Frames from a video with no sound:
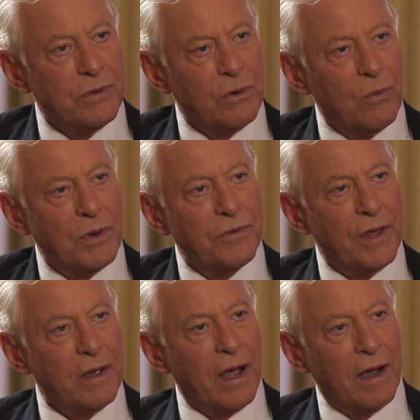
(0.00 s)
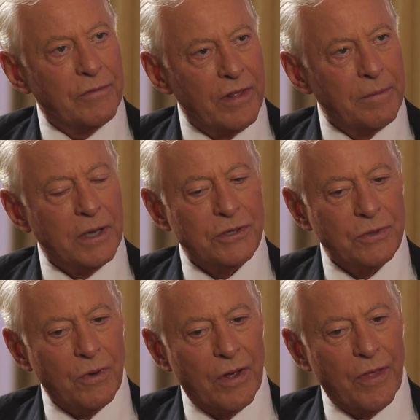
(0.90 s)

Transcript: you, they were one thing, after they met you,